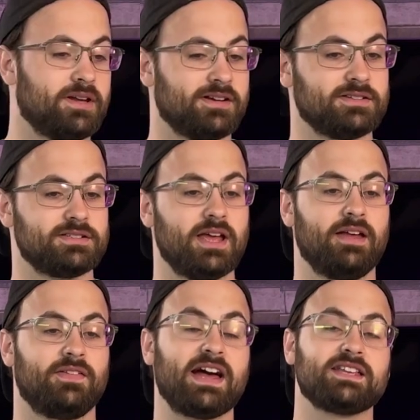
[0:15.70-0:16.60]
because
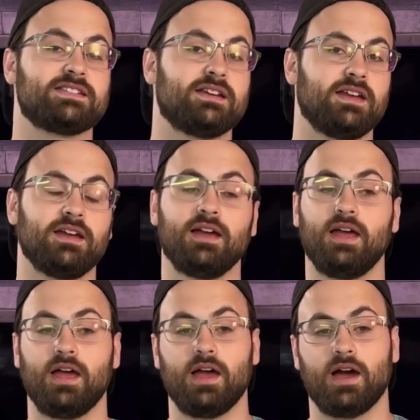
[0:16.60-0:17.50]
last night
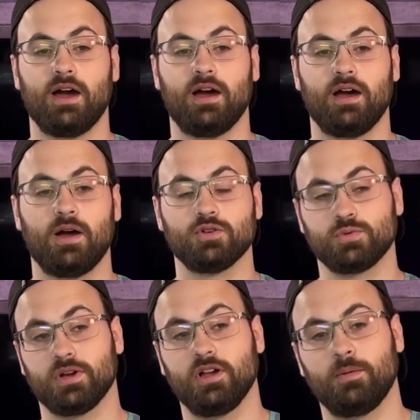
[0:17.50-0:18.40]
uh, I was
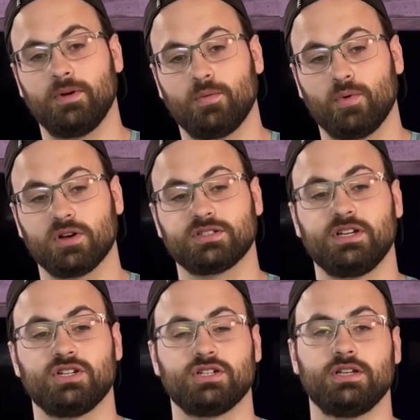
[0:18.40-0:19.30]
working on my
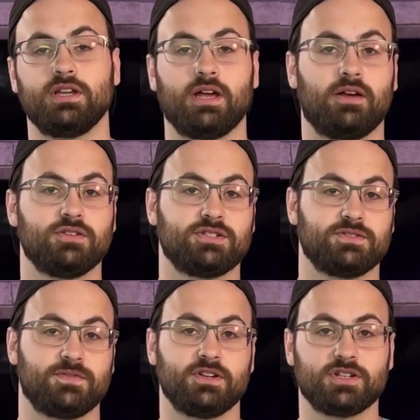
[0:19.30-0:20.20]
workstation. I was
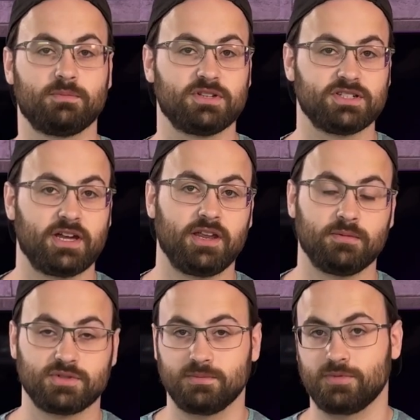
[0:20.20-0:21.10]
finishing up
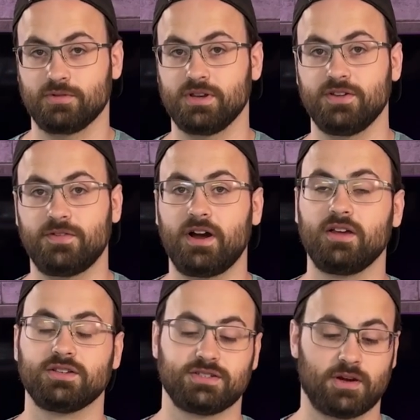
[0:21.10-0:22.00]
designing some 3D
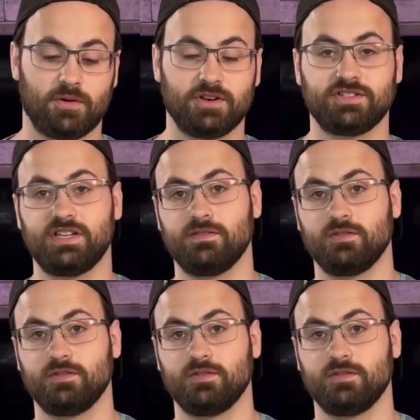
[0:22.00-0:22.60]
files. I wanted to save